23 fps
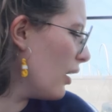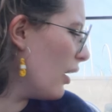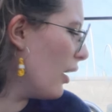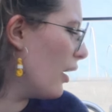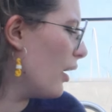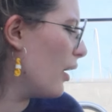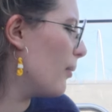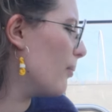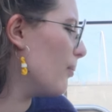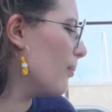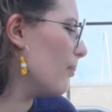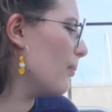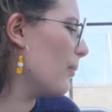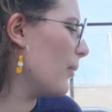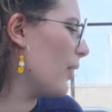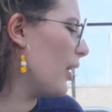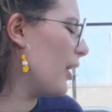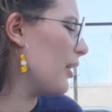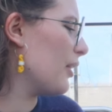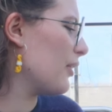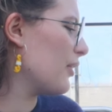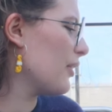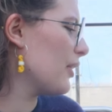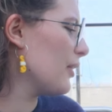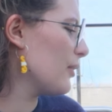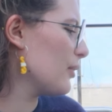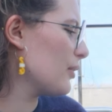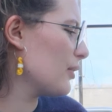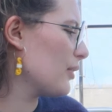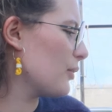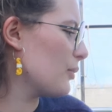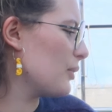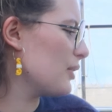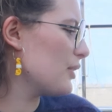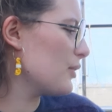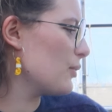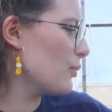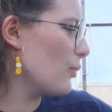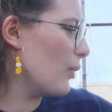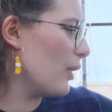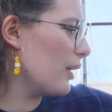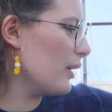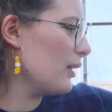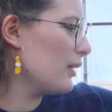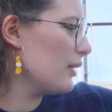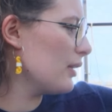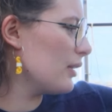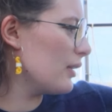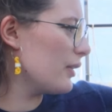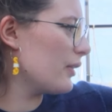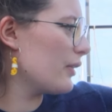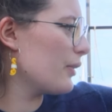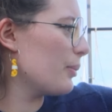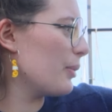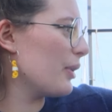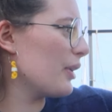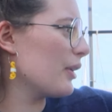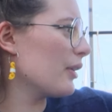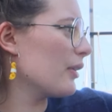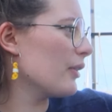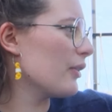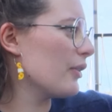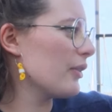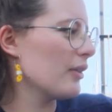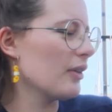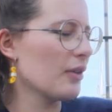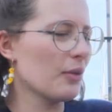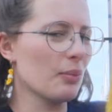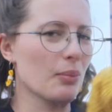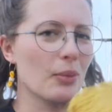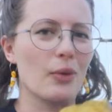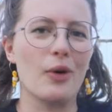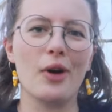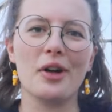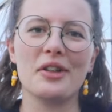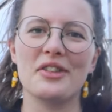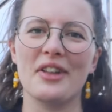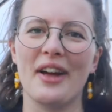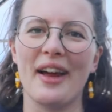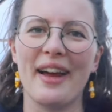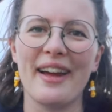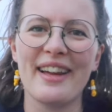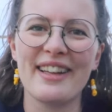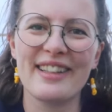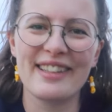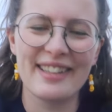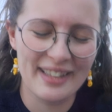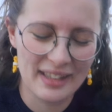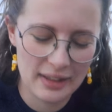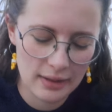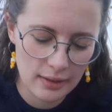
Um, and I think the reason why is because this project